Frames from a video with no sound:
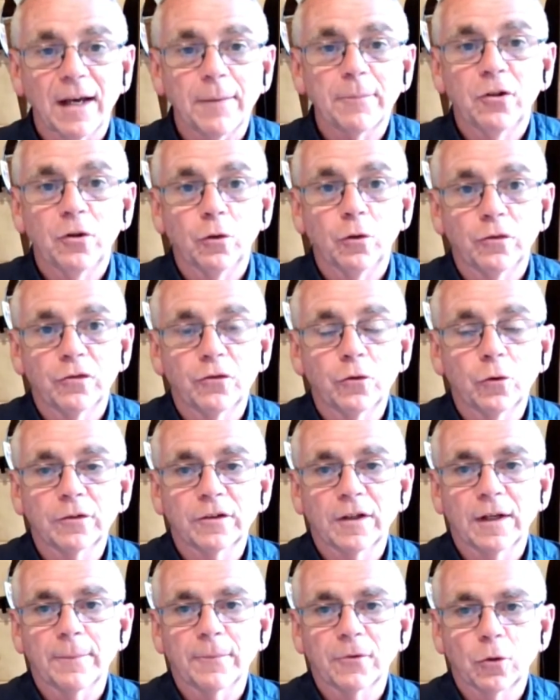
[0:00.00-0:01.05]
I'm Hugh
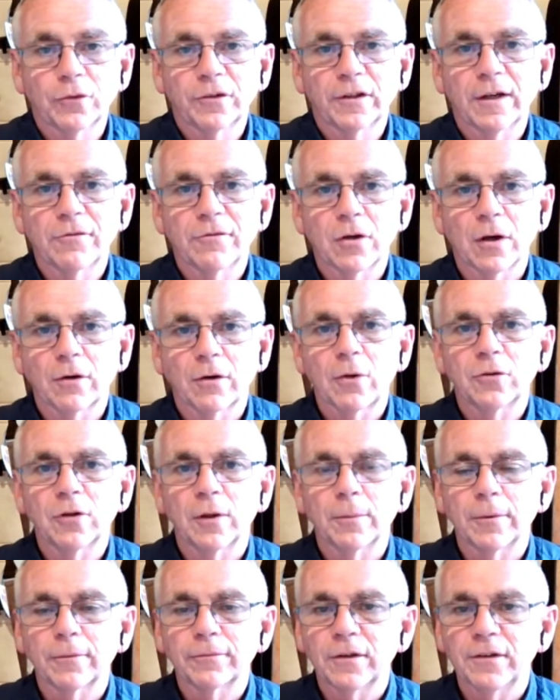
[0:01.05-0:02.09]
Stewart and I'm going to give you a
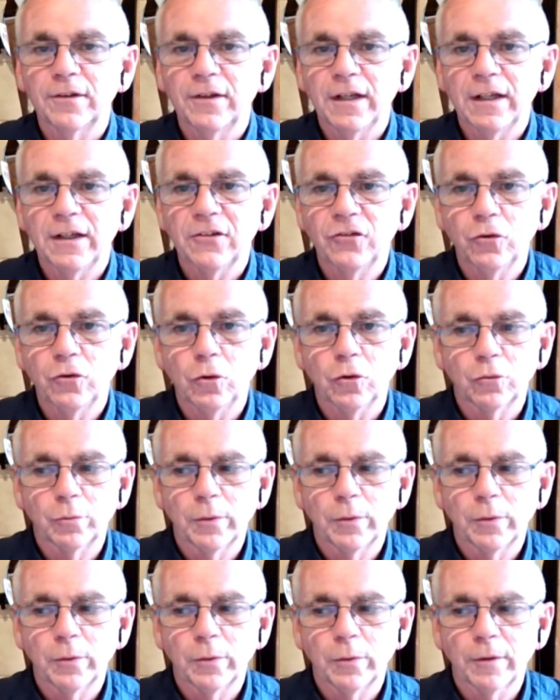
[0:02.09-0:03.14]
roundup of today's news.